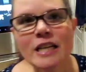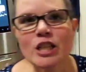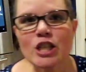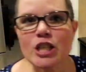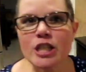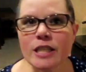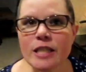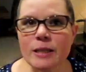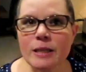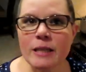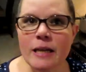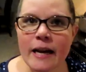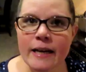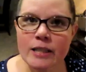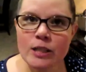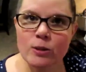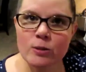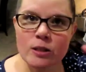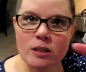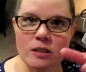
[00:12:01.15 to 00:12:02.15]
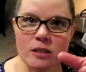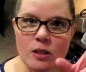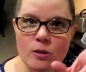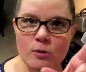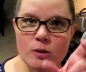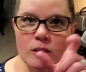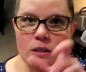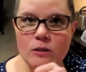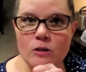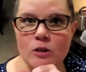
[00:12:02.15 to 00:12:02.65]
she uses
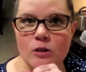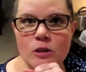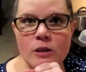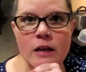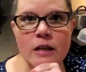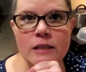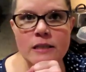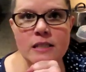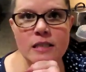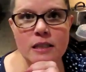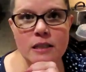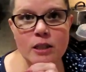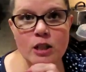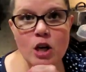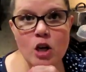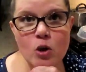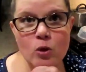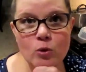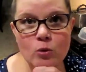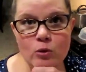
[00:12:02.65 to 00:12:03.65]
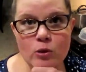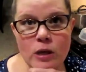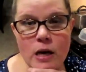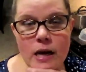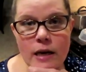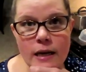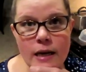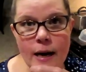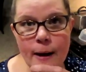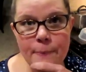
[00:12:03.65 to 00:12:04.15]
those little silicone
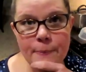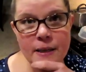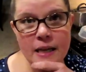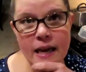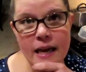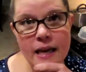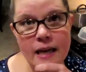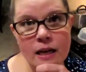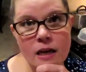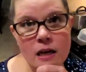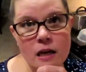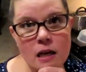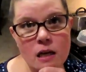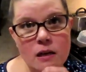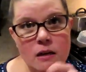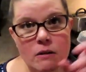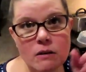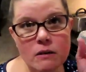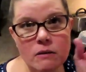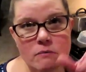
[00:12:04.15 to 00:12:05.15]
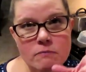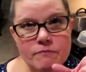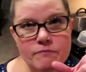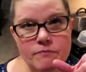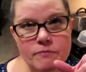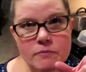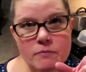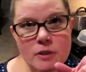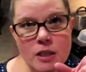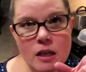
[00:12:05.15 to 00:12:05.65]
cupcake
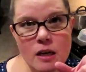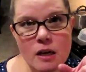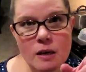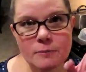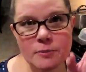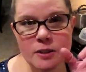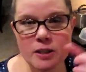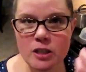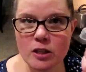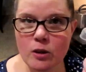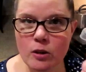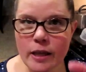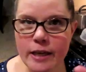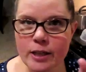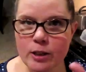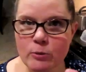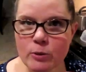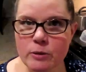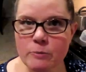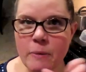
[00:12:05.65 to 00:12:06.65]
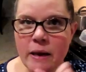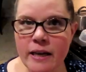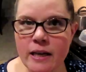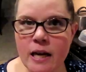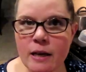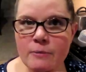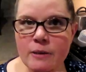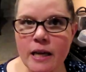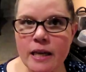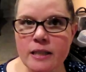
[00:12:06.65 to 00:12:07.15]
cups, you know, like you would make
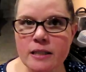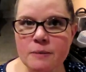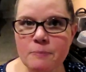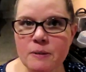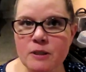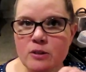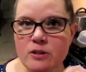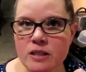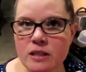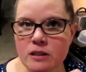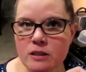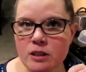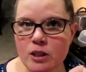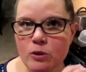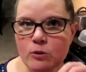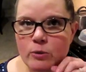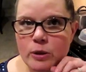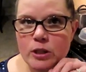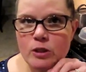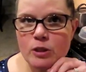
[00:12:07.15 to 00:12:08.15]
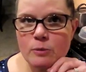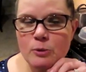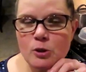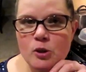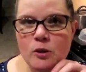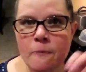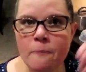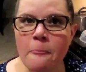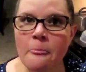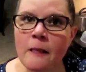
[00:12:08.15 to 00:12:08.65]
cupcakes, but they're silicone
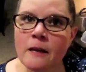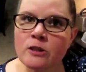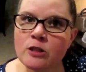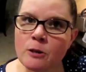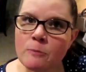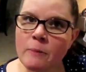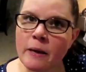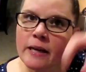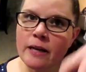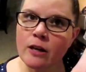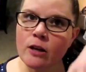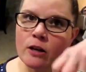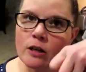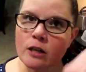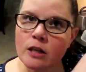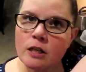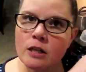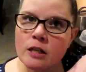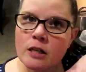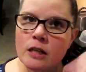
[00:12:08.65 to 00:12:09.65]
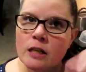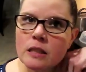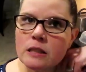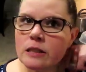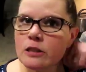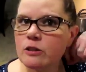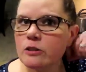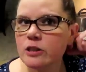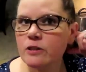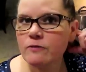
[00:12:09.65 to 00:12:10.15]
reusable, to make her
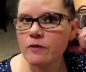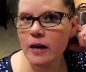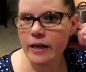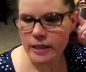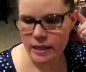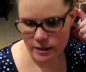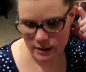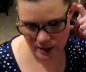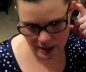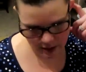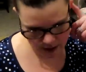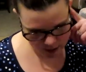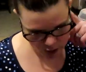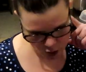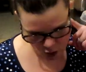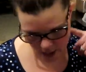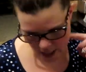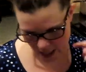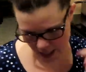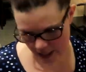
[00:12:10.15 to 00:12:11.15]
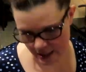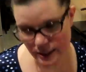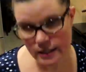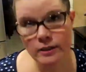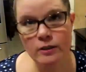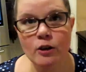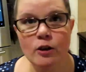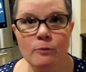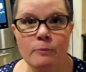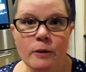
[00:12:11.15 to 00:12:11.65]
little dividing trays
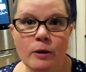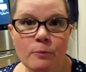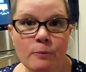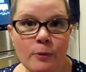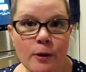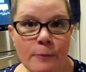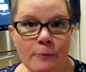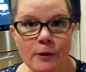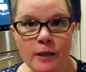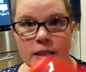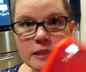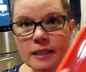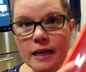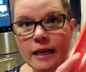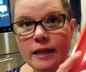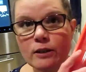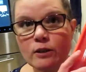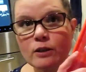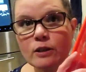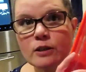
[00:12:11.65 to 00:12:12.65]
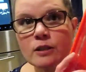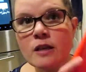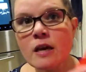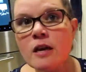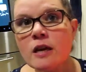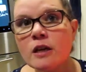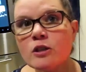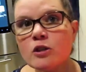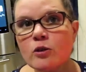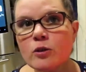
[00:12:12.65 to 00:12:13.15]
in her meal prep containers
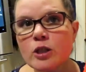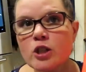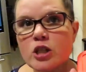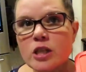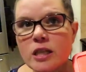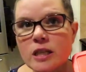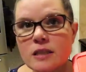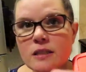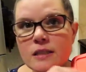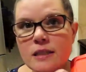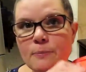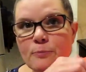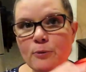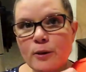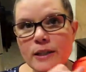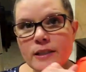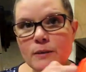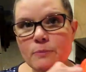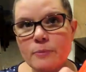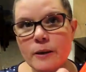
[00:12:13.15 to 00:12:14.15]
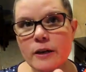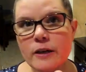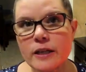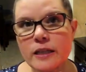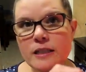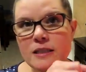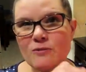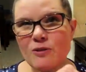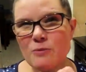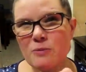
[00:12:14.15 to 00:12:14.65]
so that she can separate the
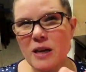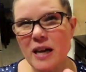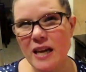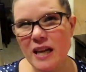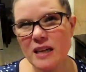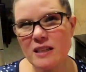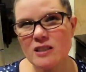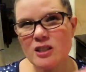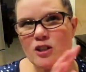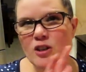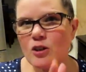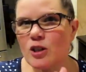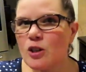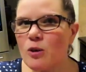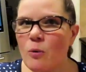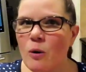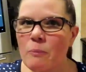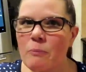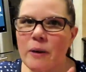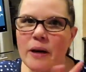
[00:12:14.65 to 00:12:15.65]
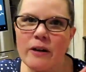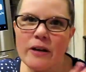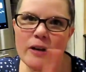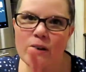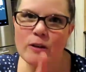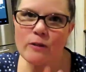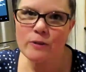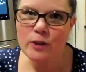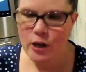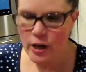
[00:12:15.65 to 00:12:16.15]
berries from the eggs. You know, you don't want berry
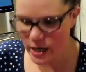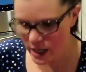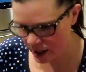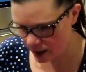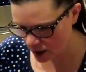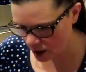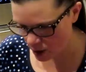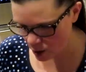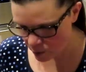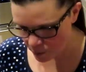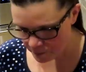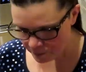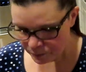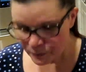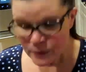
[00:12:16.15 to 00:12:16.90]
all over your eggs, so